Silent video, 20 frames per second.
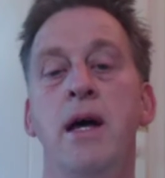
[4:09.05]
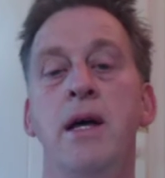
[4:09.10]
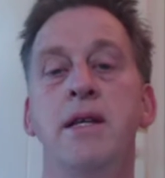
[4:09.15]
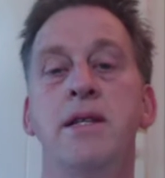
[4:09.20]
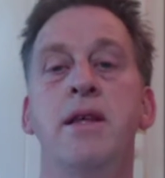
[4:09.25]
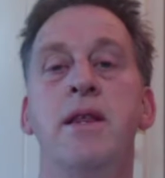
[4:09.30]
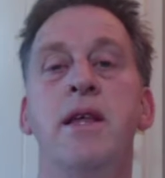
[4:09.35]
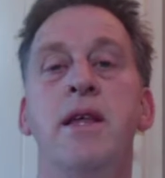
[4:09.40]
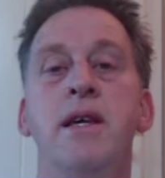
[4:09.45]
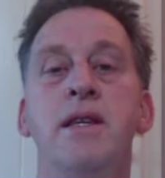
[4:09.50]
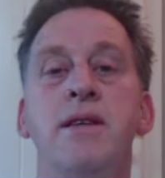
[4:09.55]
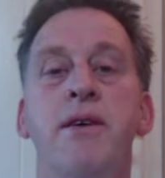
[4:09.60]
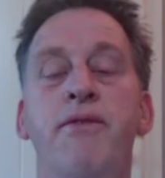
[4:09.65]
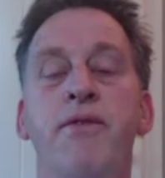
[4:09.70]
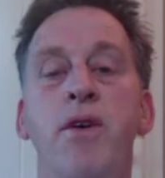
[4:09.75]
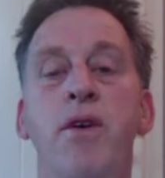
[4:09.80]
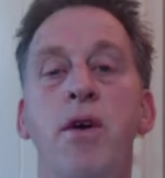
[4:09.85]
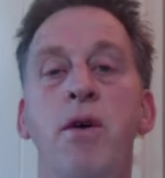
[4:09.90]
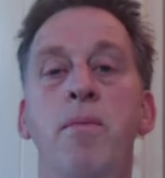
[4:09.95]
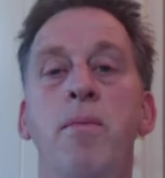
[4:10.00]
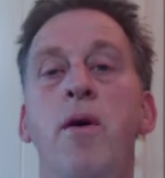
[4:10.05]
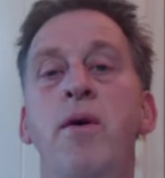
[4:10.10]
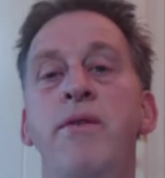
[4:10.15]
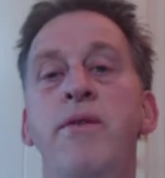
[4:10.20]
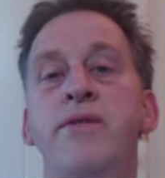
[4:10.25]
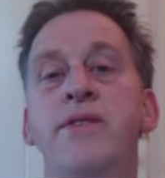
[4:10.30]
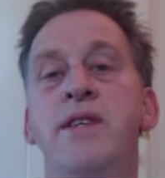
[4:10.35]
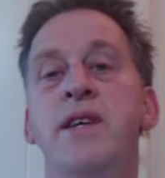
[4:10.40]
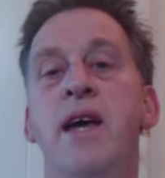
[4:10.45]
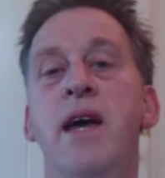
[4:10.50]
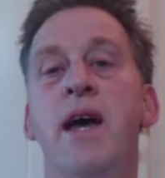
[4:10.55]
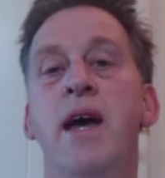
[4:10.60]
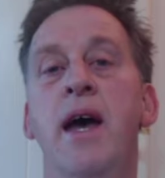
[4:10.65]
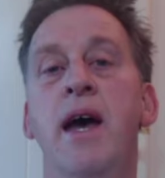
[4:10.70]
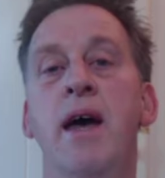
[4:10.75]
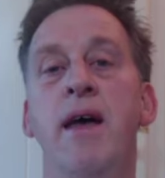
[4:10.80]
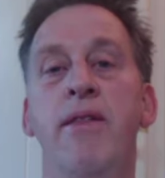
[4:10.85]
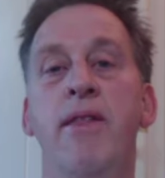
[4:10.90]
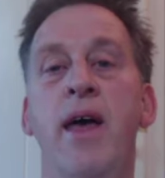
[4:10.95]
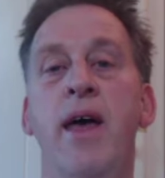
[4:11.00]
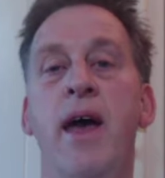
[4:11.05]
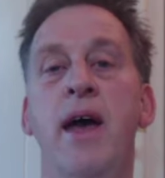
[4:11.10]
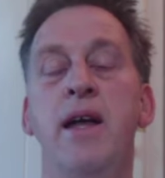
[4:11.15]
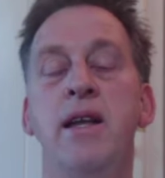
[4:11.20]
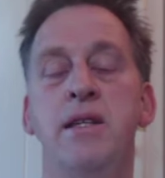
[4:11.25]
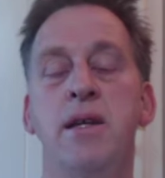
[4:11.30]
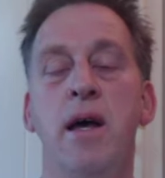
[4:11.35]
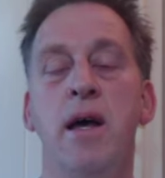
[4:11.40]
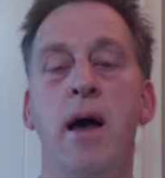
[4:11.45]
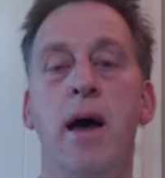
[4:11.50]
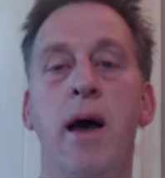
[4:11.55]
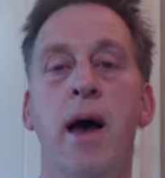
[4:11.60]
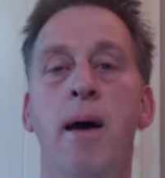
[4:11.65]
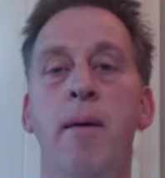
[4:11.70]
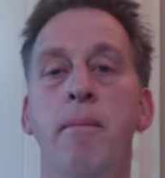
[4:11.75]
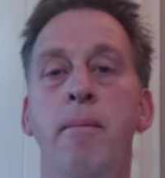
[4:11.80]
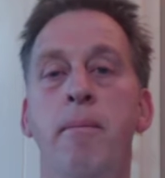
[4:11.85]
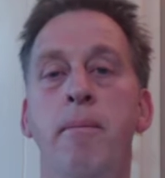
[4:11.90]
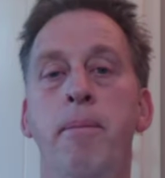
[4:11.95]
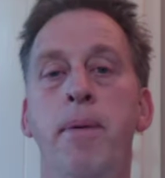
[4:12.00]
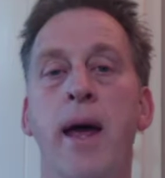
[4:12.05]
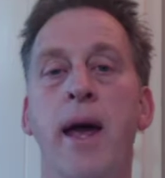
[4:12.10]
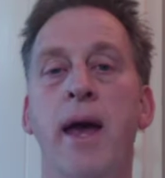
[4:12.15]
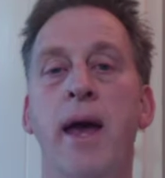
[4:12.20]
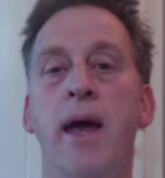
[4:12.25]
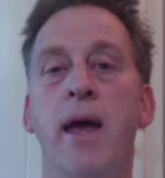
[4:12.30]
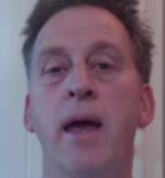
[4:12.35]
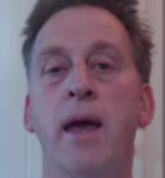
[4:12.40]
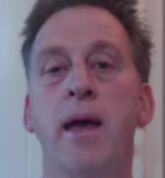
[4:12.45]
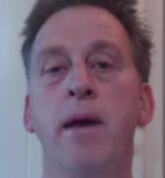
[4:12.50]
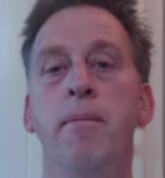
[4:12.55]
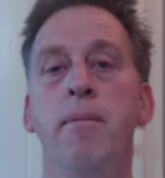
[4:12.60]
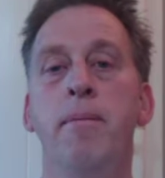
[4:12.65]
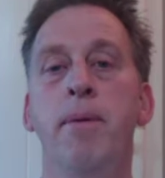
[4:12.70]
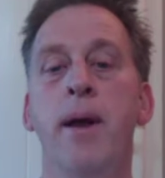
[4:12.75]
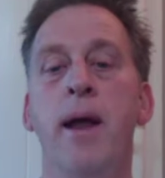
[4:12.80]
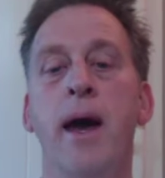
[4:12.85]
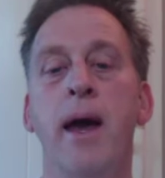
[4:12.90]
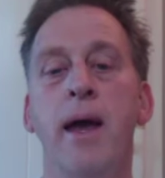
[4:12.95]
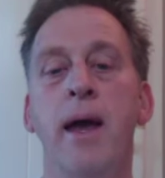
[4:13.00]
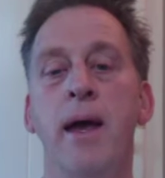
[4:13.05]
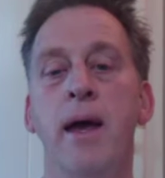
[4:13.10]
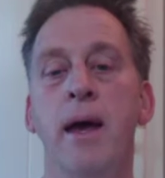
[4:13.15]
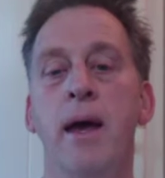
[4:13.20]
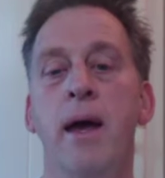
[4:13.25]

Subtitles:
So there's a few moves here that black can play.